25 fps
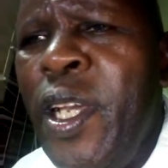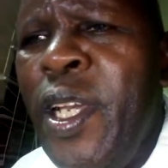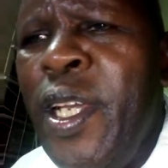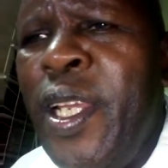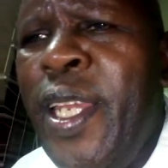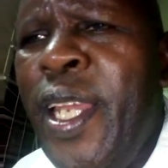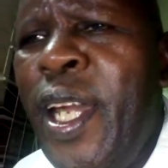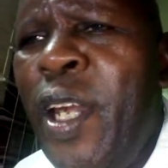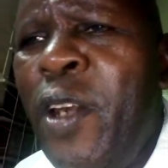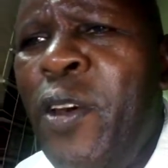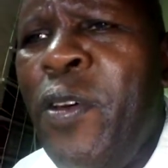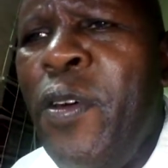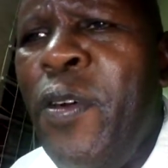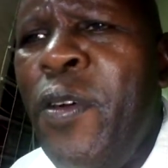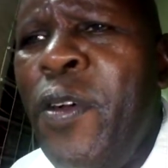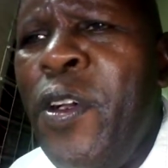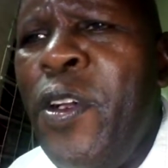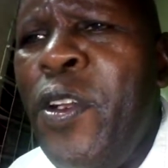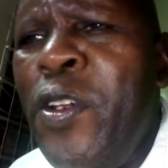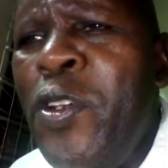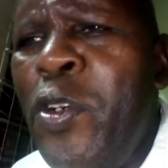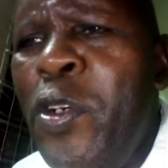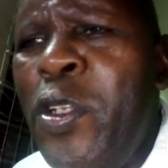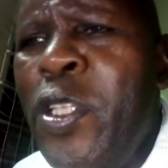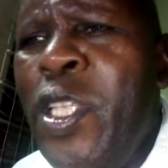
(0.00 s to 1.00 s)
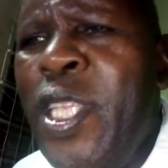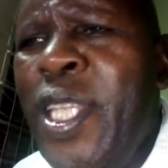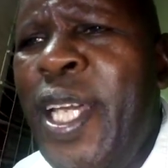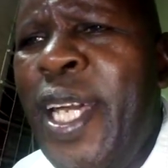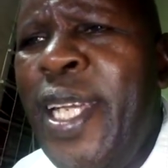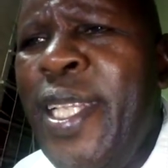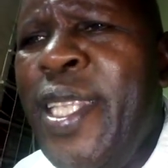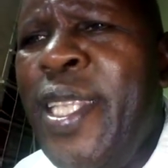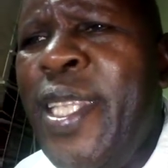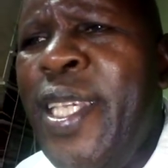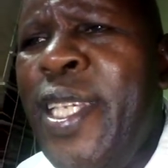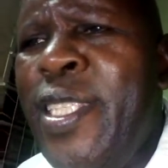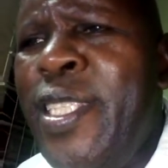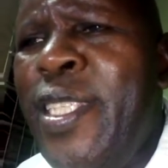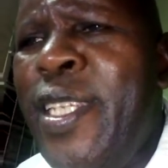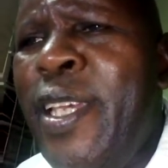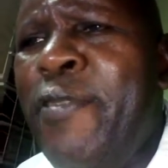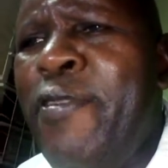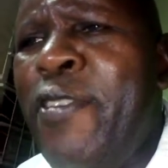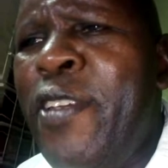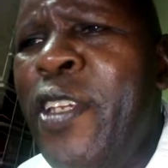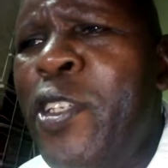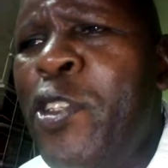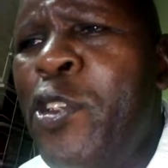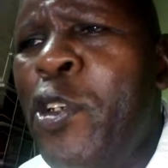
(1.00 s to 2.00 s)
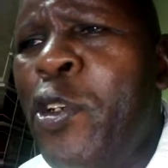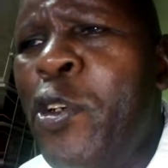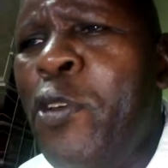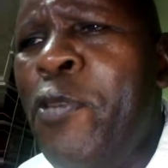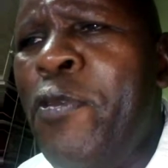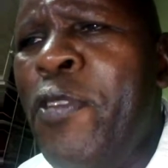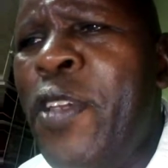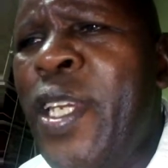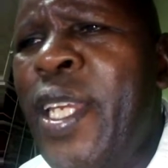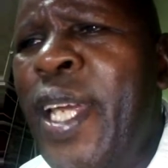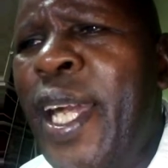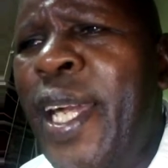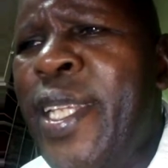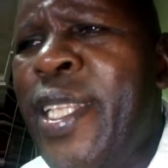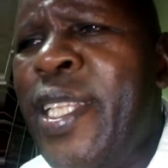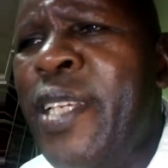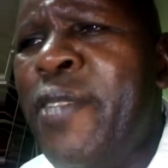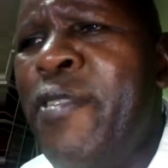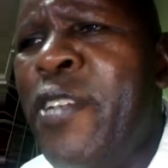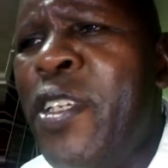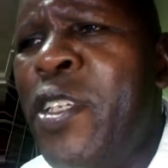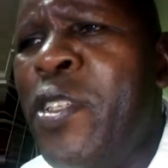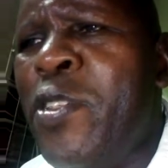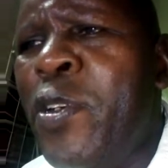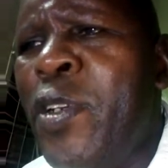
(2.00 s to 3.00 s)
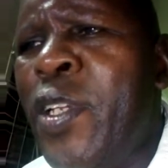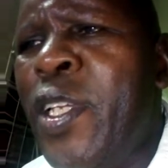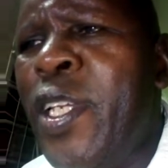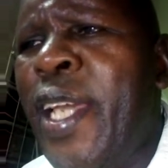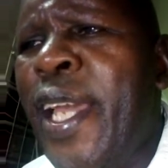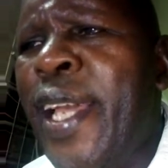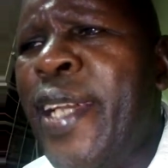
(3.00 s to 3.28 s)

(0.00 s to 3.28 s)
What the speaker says: Now, note that this definition of inductive reasoning